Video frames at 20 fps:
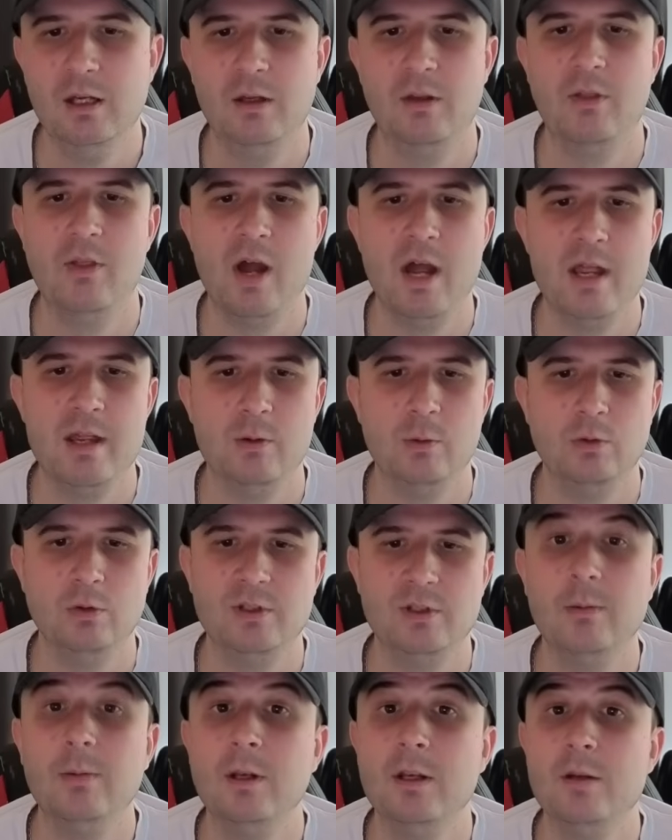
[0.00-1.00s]
that it will
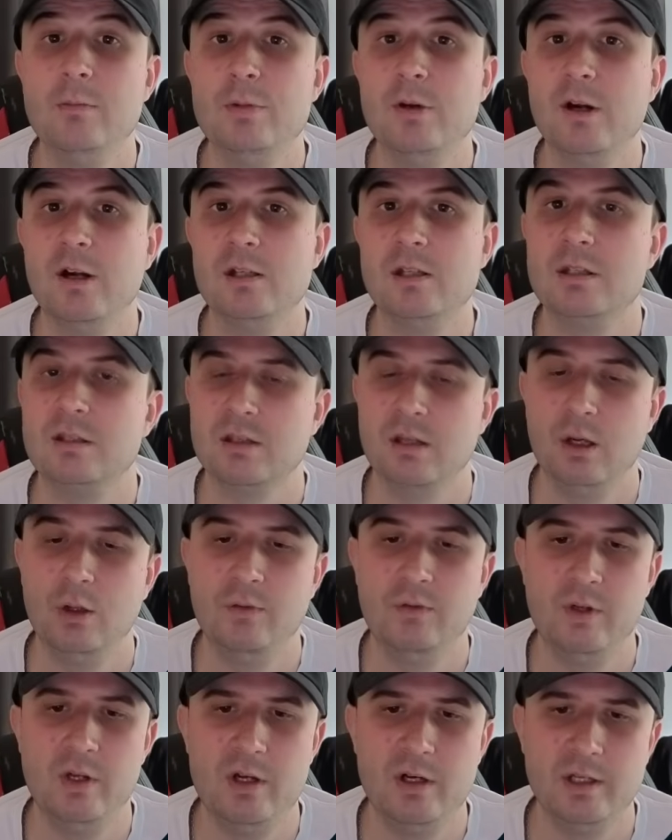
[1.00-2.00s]
double in price
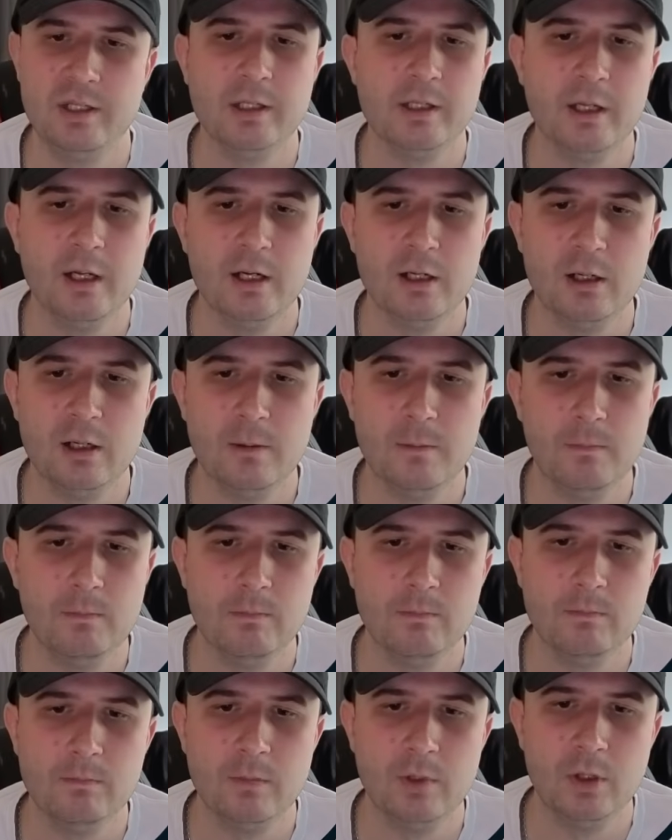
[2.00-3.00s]
overnight.
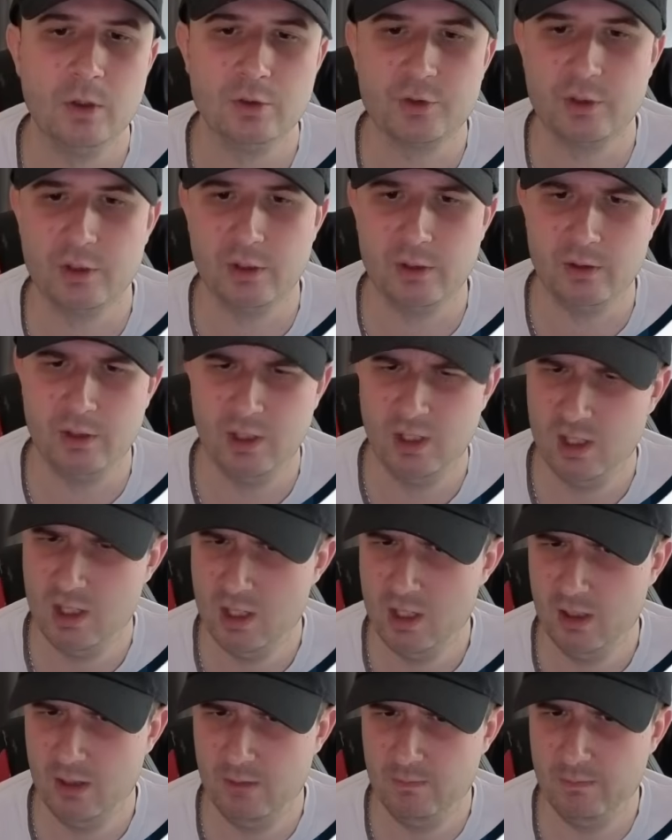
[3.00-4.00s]
Not true,
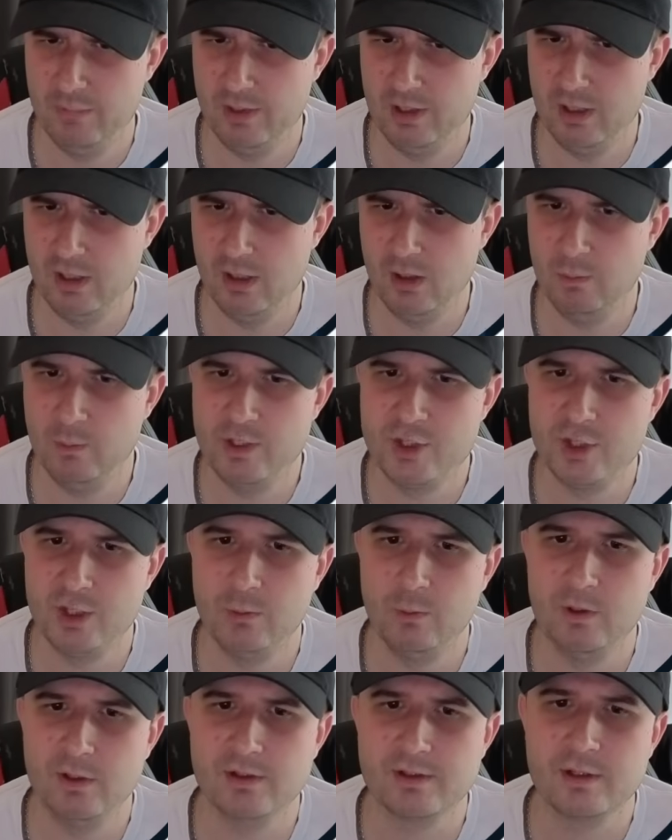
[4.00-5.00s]
but I wish
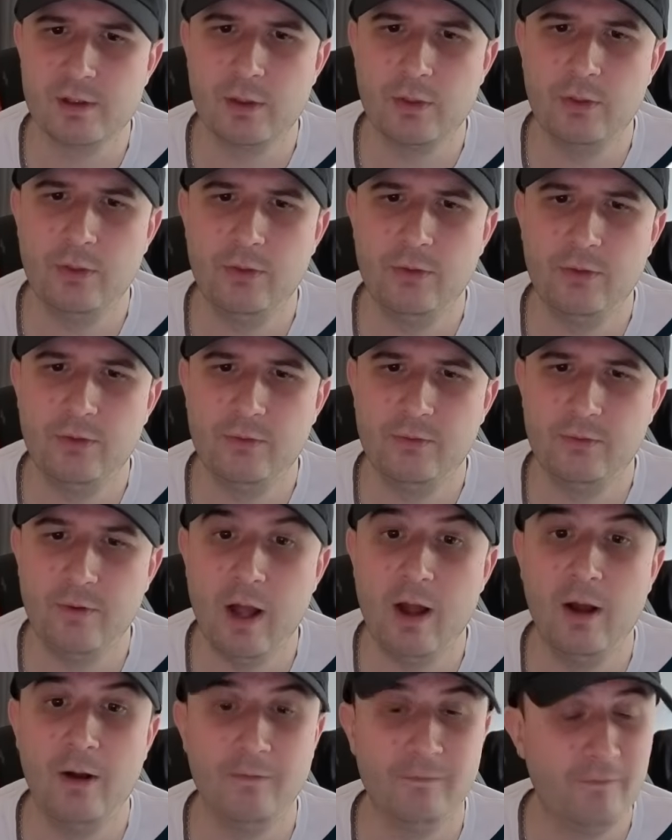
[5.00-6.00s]
it was.
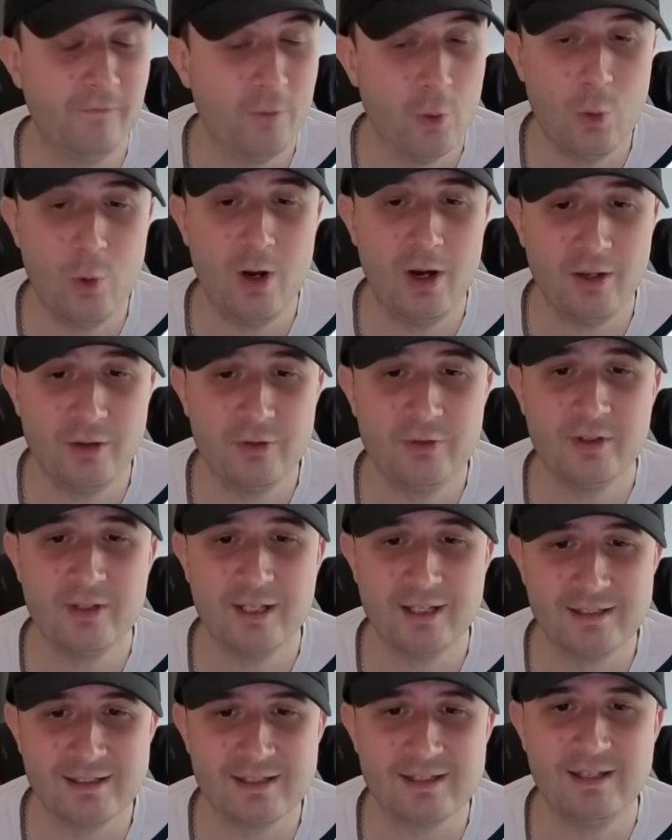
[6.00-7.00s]

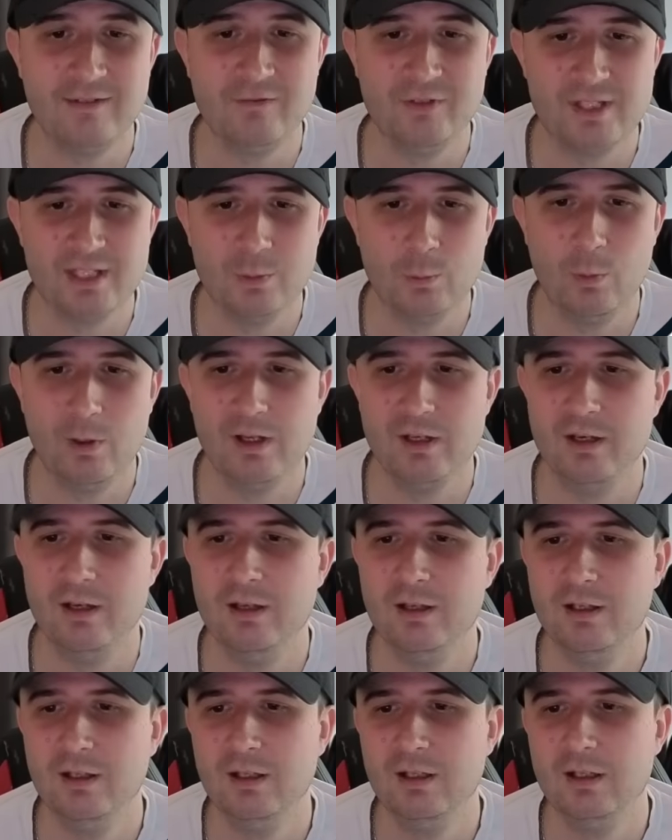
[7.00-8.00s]
471
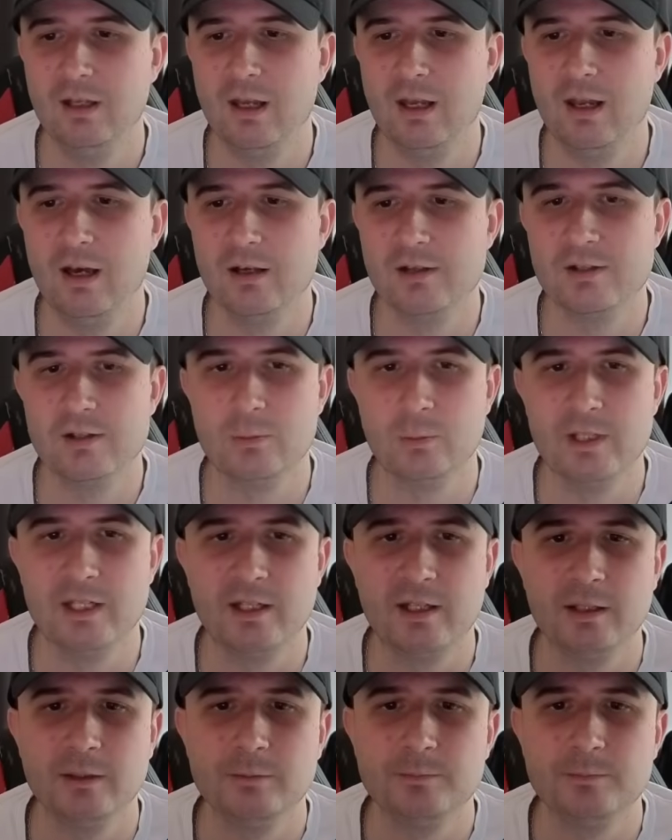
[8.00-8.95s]
last week.